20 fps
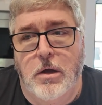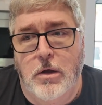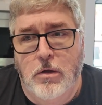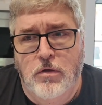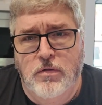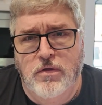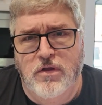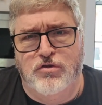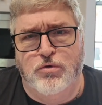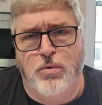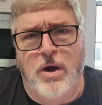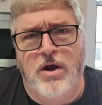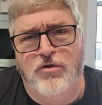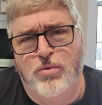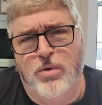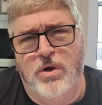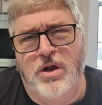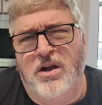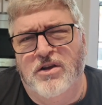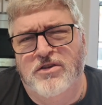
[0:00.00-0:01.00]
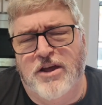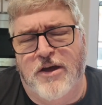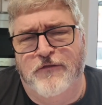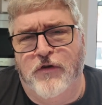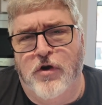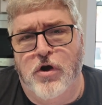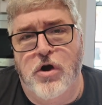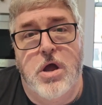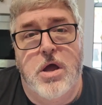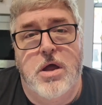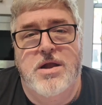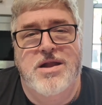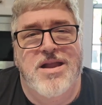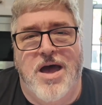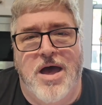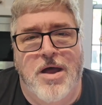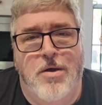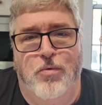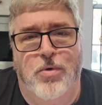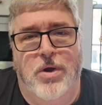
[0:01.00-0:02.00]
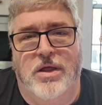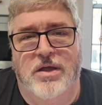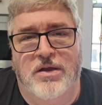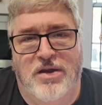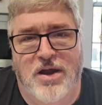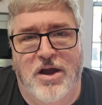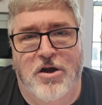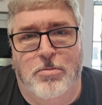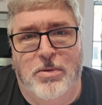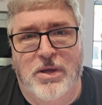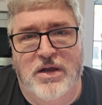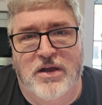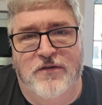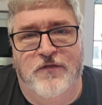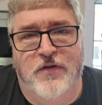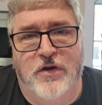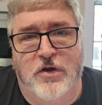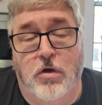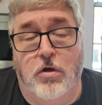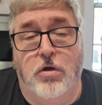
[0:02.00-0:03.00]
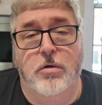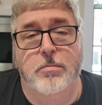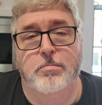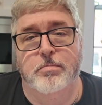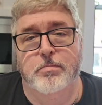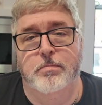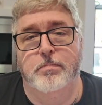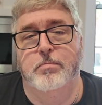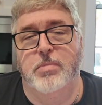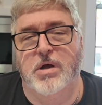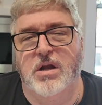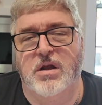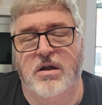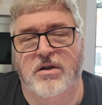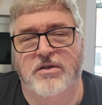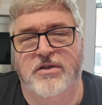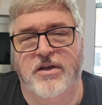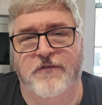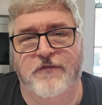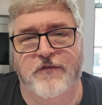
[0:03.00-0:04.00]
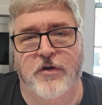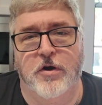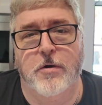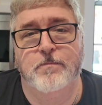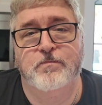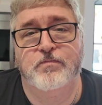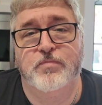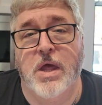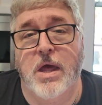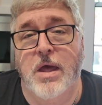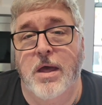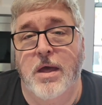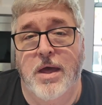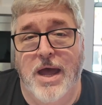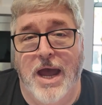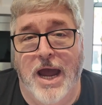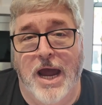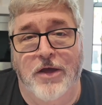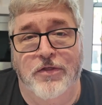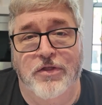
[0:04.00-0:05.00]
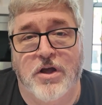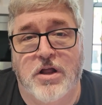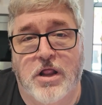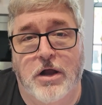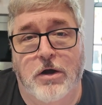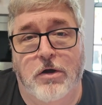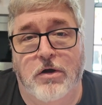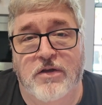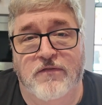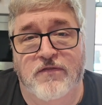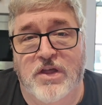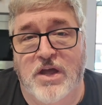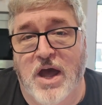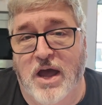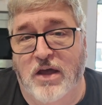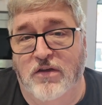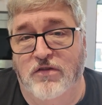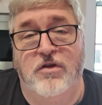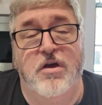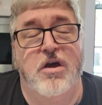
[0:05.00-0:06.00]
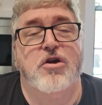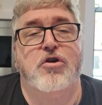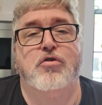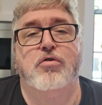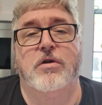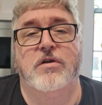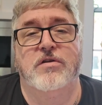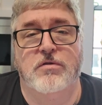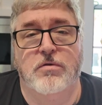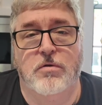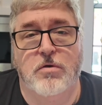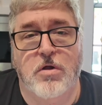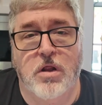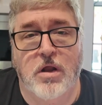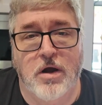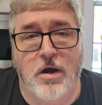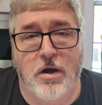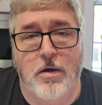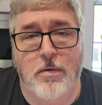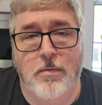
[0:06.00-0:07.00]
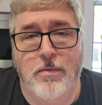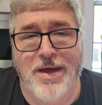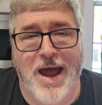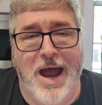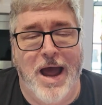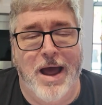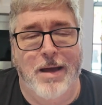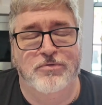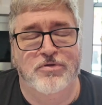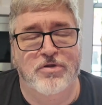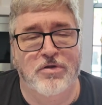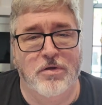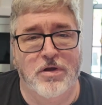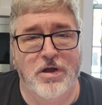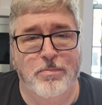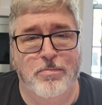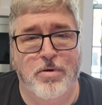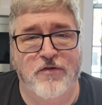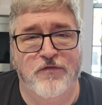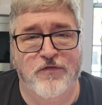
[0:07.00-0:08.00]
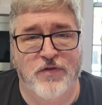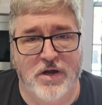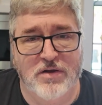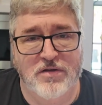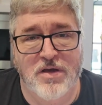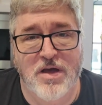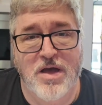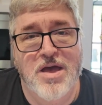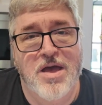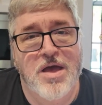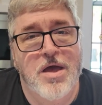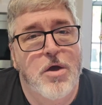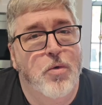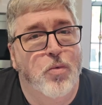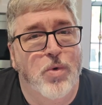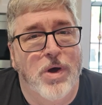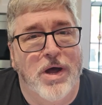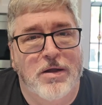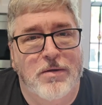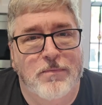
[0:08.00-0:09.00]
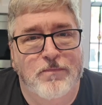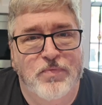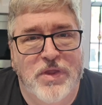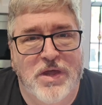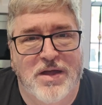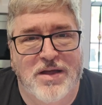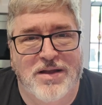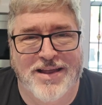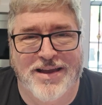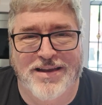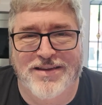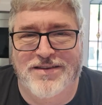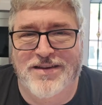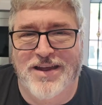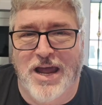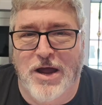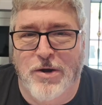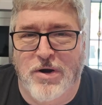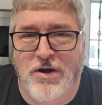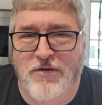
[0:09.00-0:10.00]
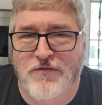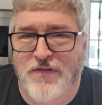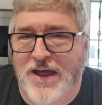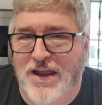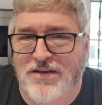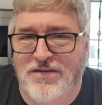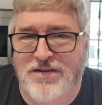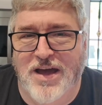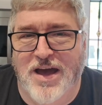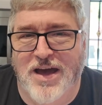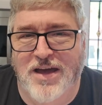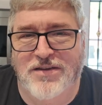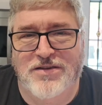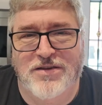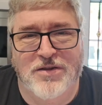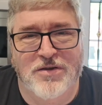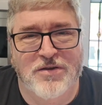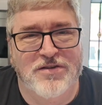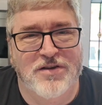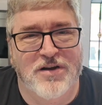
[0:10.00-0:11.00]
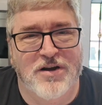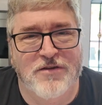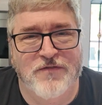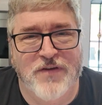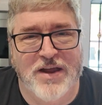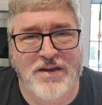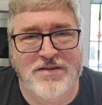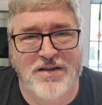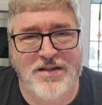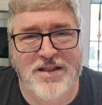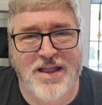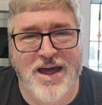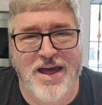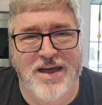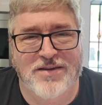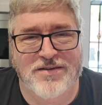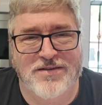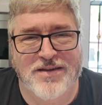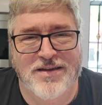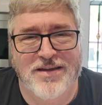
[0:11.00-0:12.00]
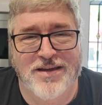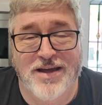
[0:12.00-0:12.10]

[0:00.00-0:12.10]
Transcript: The squares were a little tougher, not really terribly difficult, but a little tougher. And the clarity of the ice, crystal clear, absolutely perfect. Well, let's see how our fancy ice looks in our fancy glass.